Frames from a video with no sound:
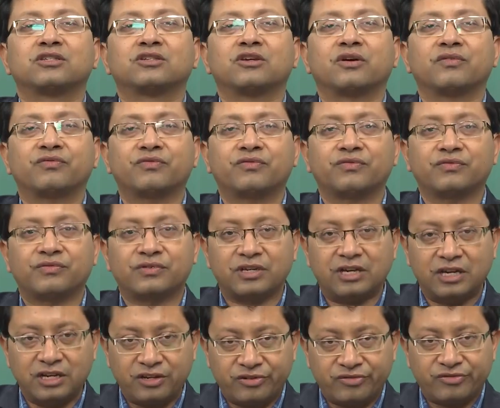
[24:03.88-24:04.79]
is of
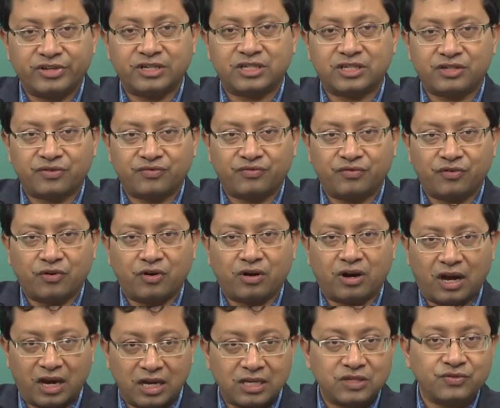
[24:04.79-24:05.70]
interest
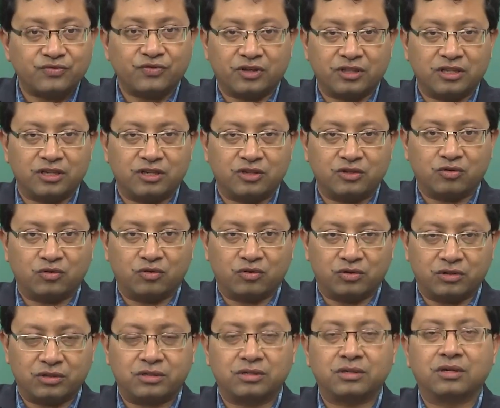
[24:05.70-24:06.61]
for us for this
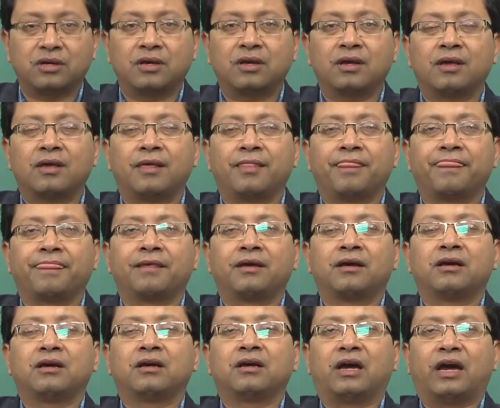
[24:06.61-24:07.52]
course,
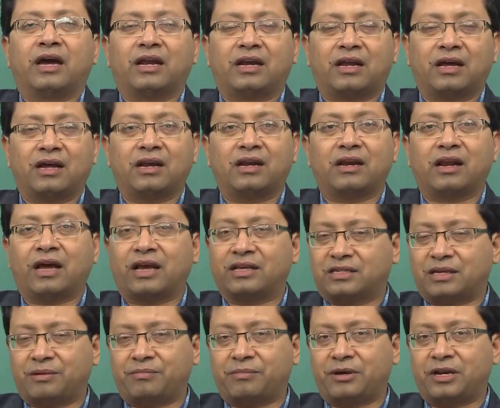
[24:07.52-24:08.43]
and I will,
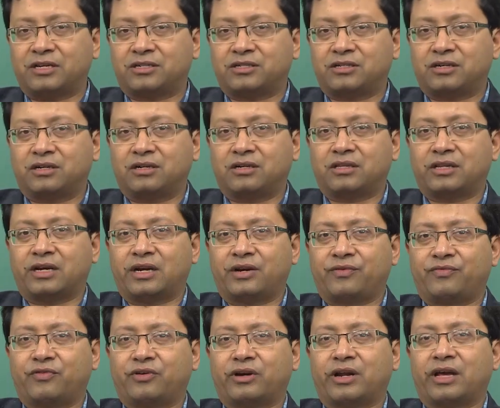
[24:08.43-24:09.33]
as I mentioned,
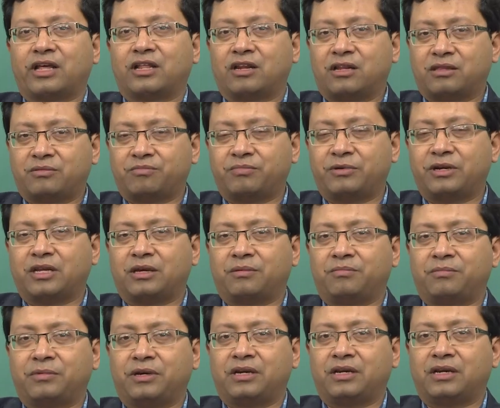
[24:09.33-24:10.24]
that for arithmetic
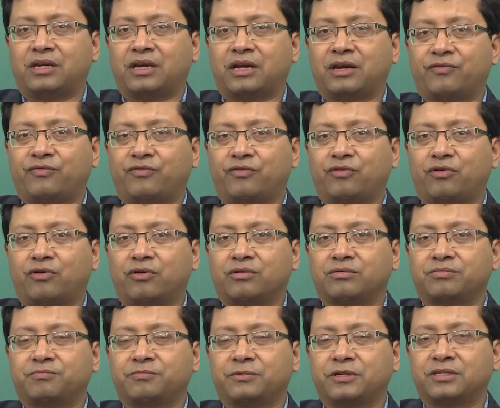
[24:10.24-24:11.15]
mean and for
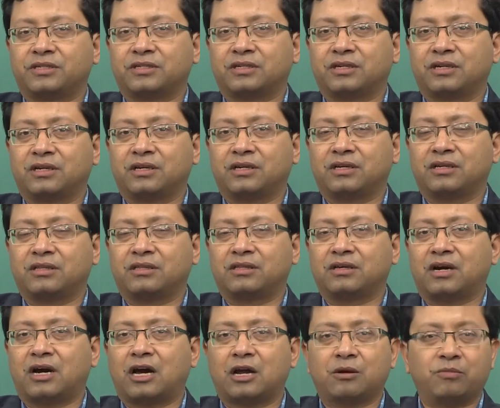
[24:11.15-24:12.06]
basically
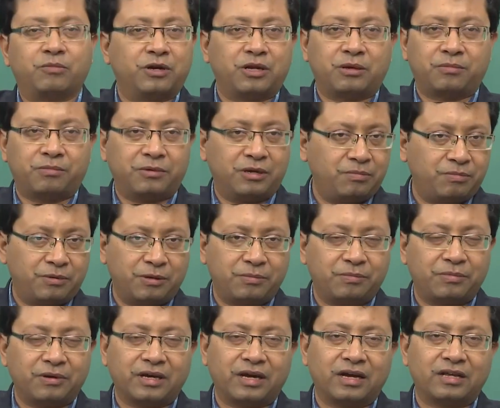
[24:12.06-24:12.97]
the harmonic mean,
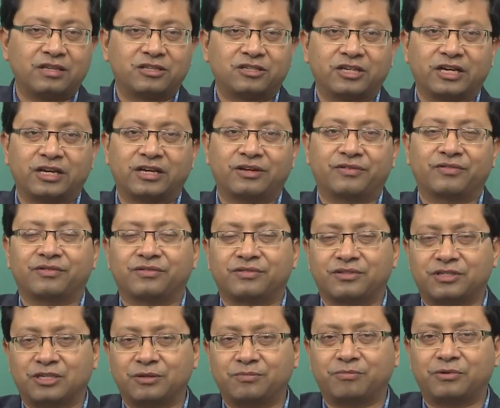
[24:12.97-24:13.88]
people can check
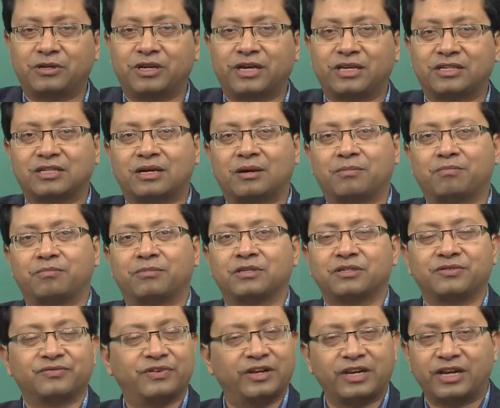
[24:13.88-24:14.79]
simple
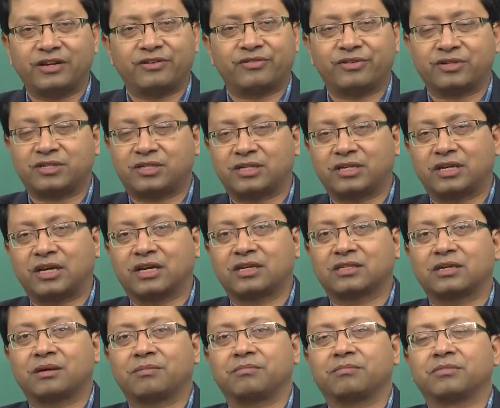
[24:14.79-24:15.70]
examples, very interesting
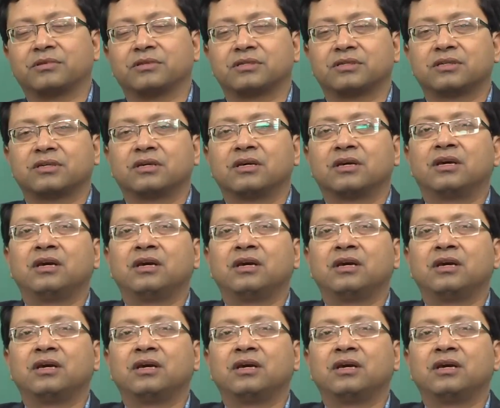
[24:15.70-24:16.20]
examples.